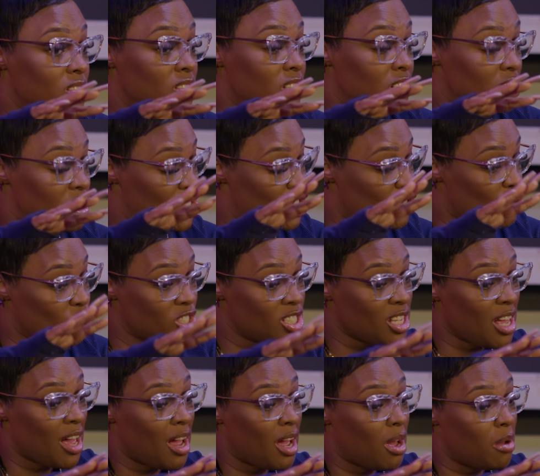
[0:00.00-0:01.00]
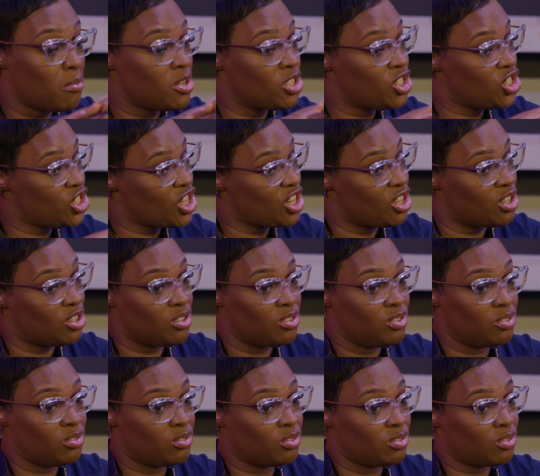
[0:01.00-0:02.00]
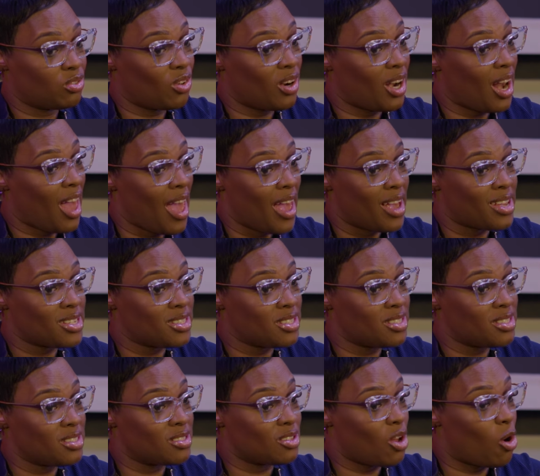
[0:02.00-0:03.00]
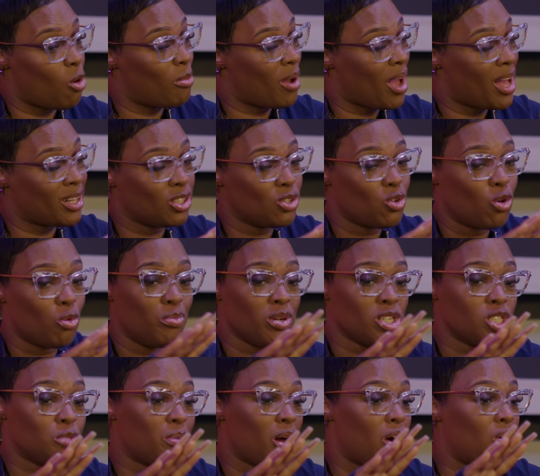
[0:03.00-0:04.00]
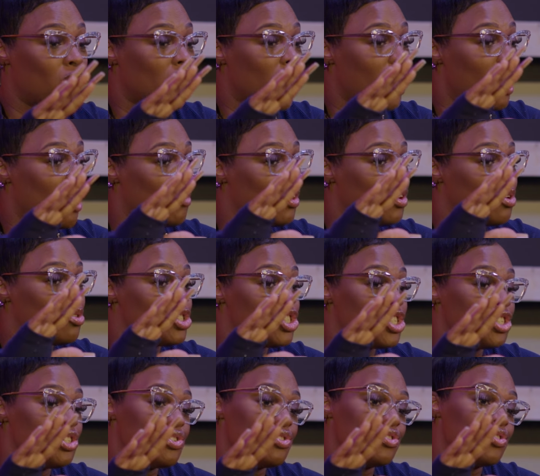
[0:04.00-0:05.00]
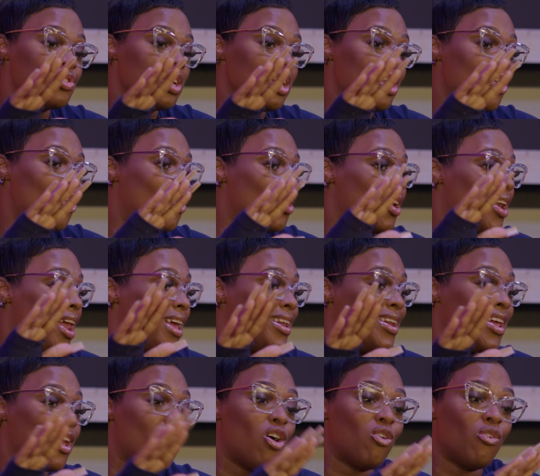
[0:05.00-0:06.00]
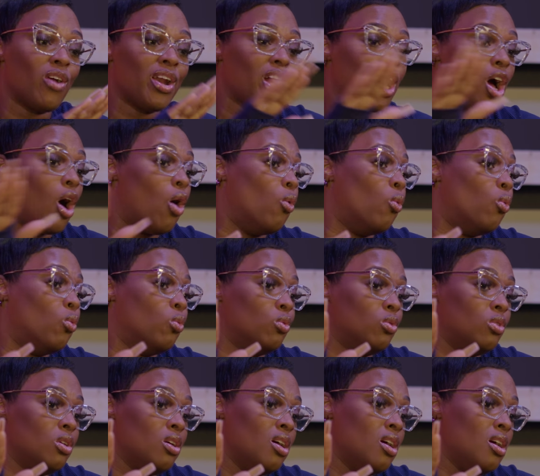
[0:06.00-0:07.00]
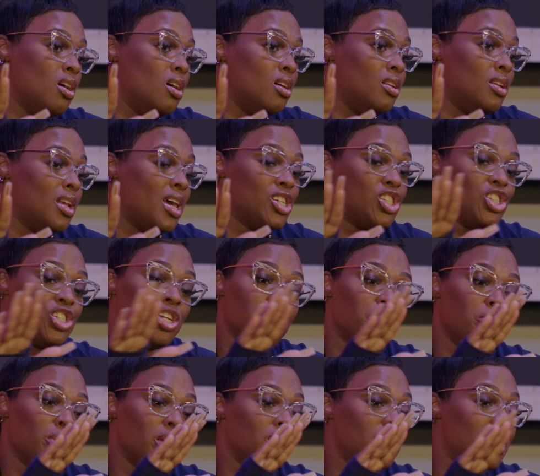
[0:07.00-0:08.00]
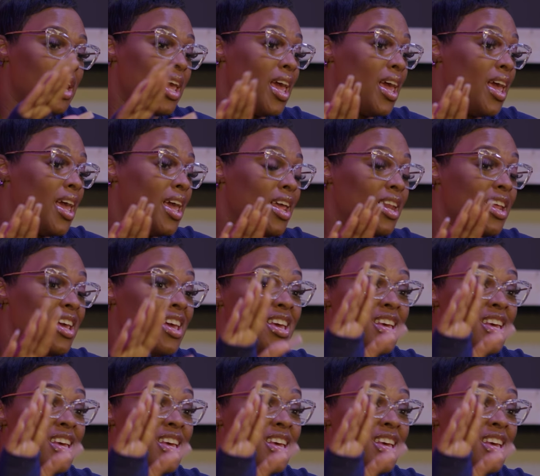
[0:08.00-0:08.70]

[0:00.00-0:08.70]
this your time to chill. Relax. Don't bother no bitch about carrying no children and all that. They already gone. That shit been dead.